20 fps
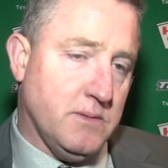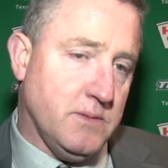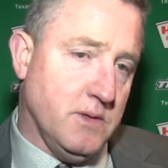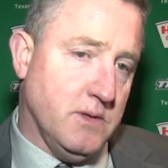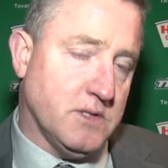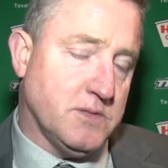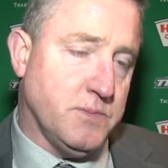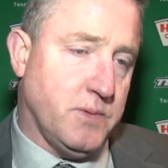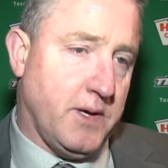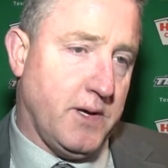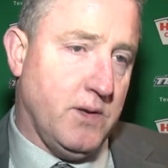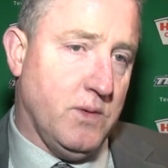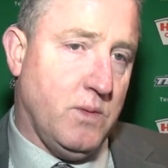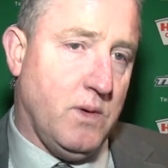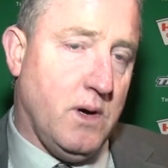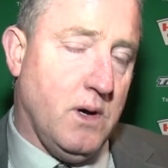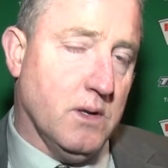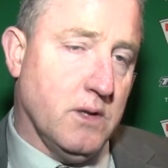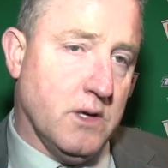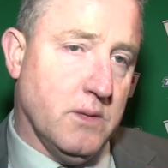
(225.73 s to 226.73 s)
You know he's playing the
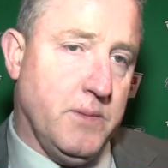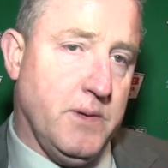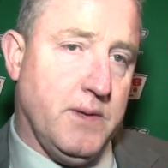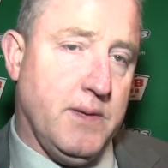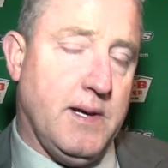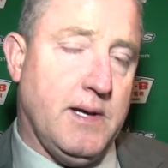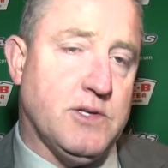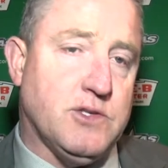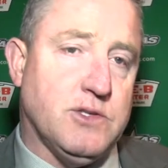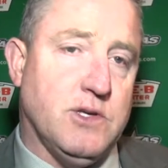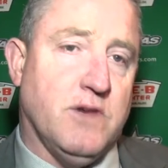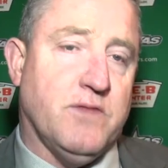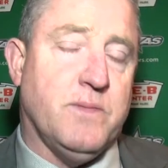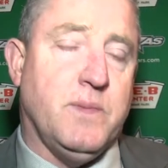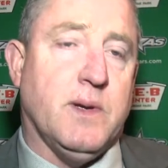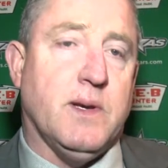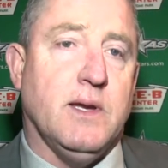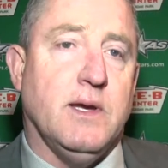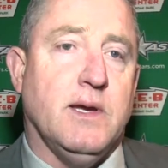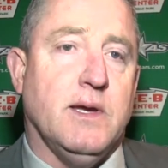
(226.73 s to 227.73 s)
wall a little bit, not
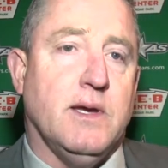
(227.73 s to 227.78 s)
shift, but